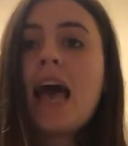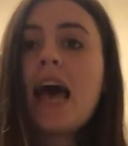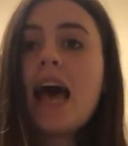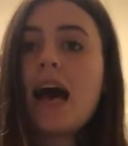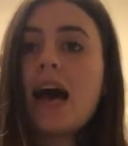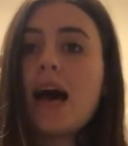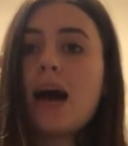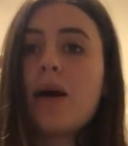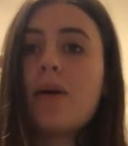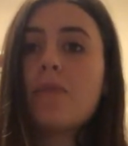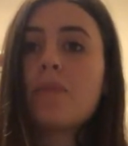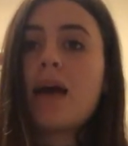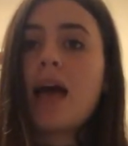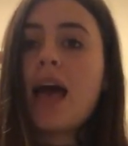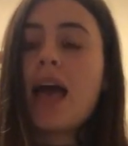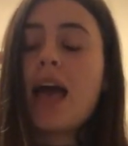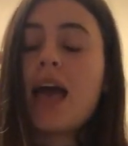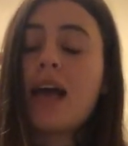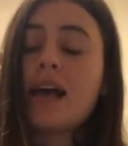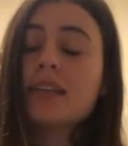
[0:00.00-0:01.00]

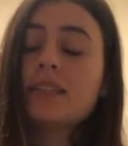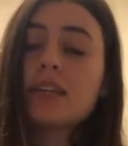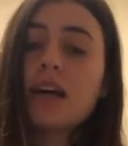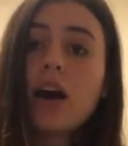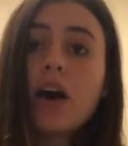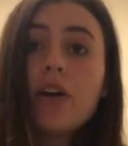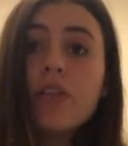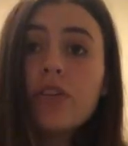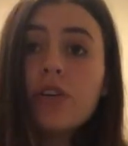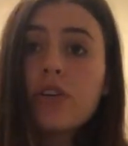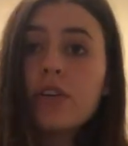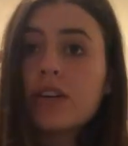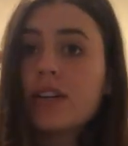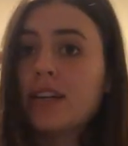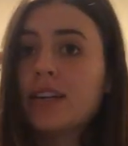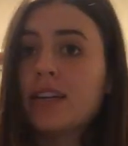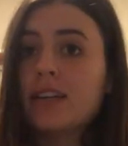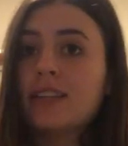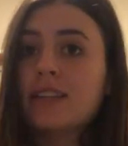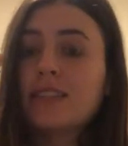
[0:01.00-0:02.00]
And other
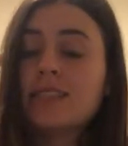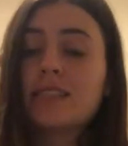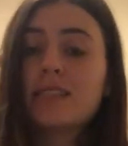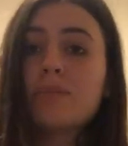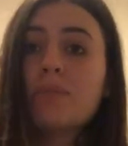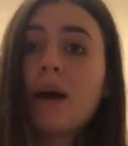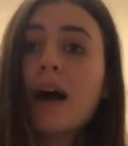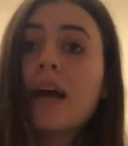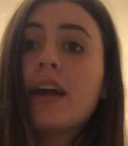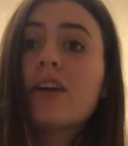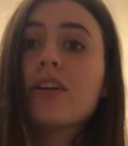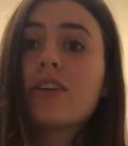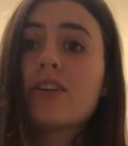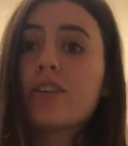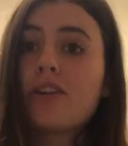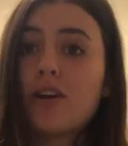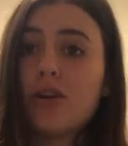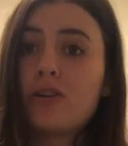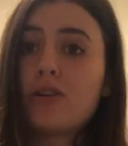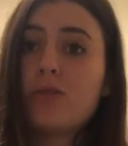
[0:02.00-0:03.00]

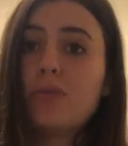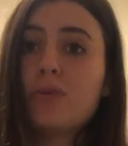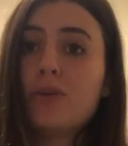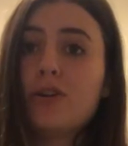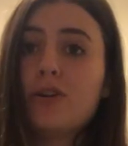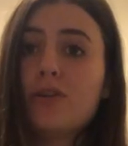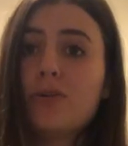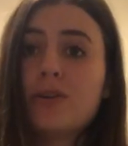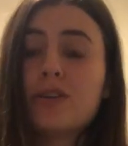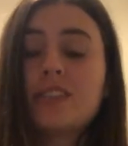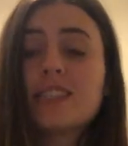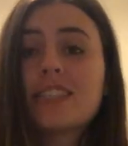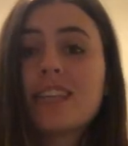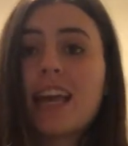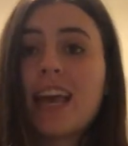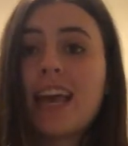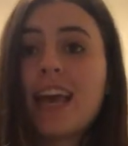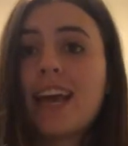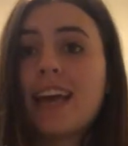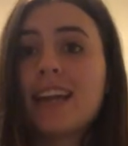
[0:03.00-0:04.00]
inspired entrepreneurs
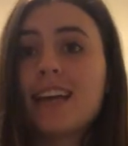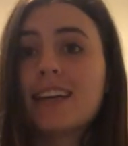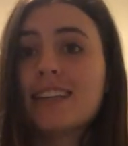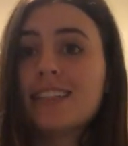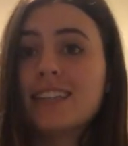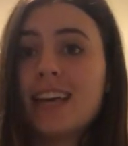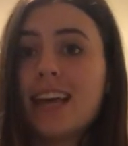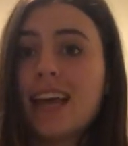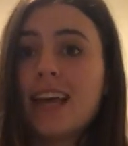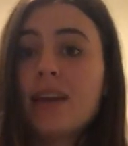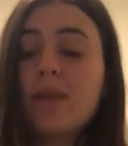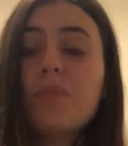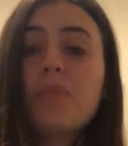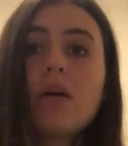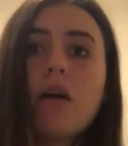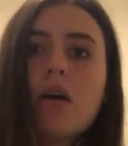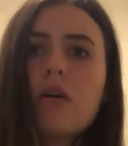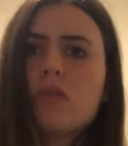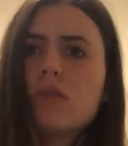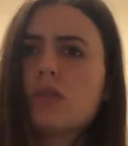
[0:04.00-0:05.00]
can attend,
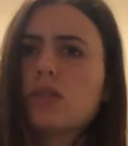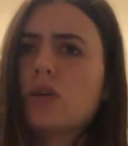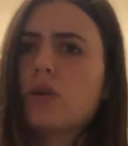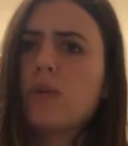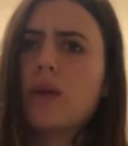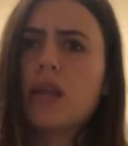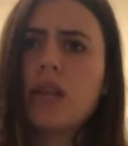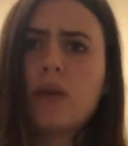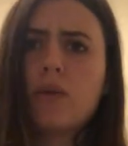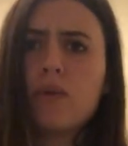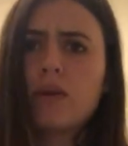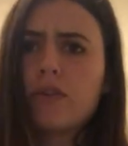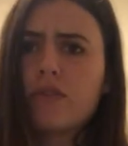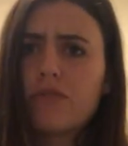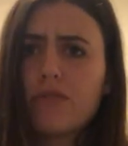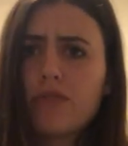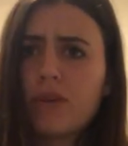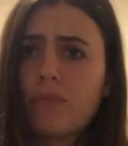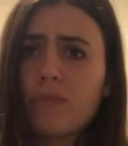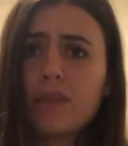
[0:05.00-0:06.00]
but also anyone
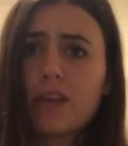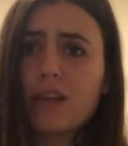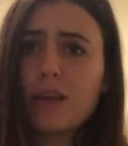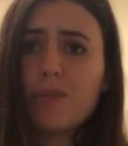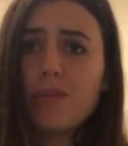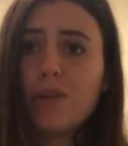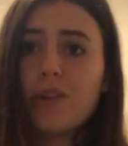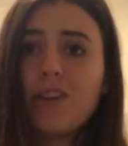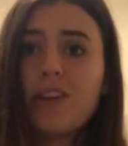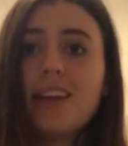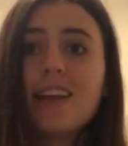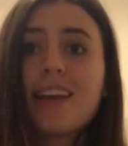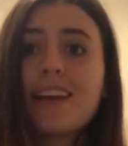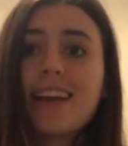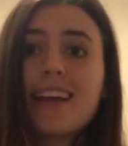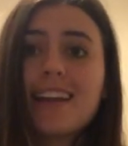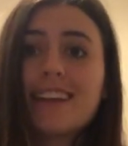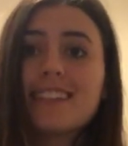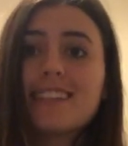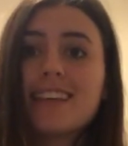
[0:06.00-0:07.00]
from the community
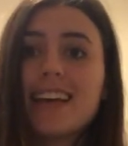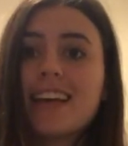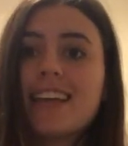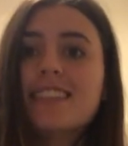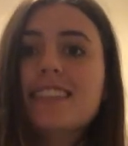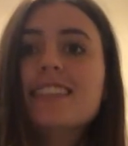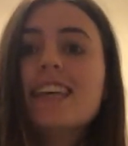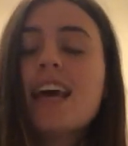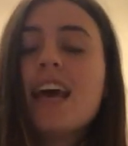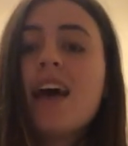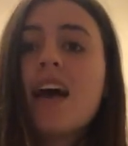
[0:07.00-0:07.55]
can attend